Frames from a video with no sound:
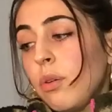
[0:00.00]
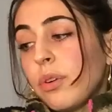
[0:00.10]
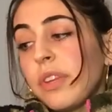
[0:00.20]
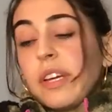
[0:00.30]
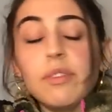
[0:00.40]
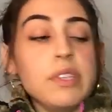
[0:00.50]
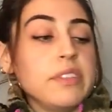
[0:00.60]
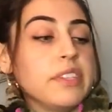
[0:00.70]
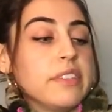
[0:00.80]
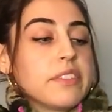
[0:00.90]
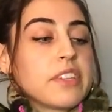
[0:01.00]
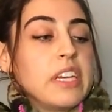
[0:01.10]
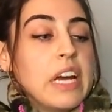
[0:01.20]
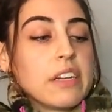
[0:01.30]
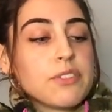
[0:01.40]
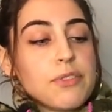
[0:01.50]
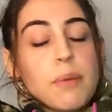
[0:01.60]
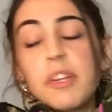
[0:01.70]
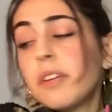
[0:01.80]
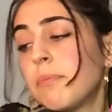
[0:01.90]
or that you need to disconnect
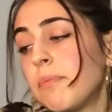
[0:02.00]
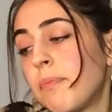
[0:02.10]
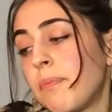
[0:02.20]
from it.